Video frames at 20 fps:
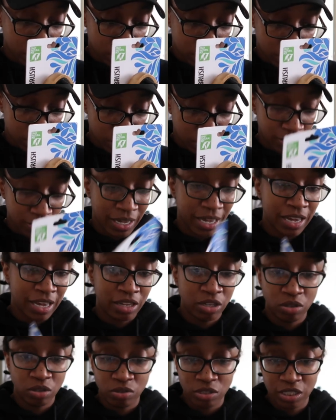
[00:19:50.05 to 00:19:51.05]
So you
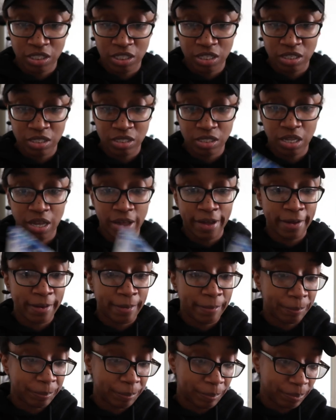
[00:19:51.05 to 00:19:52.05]
can use this
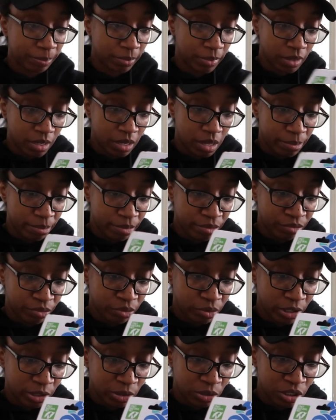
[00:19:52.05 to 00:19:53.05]

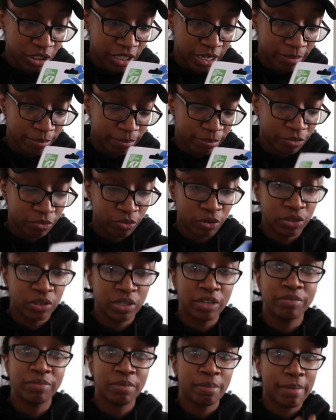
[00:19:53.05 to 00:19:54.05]
before you give
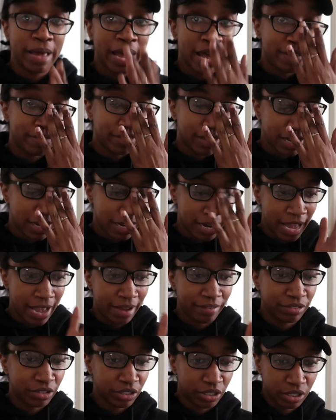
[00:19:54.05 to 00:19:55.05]
him a bath and
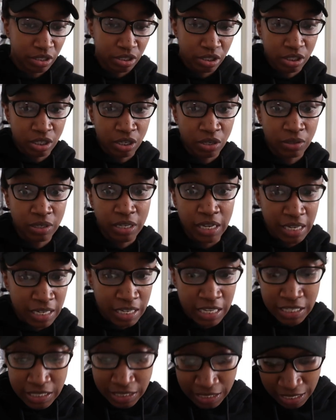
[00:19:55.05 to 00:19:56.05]
after. So,
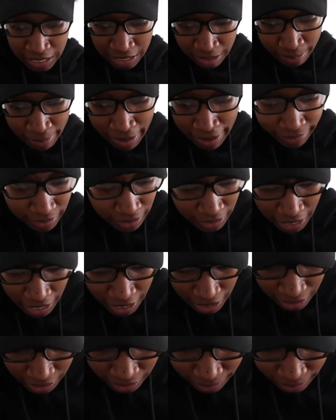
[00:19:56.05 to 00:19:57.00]
and he's getting a bath today.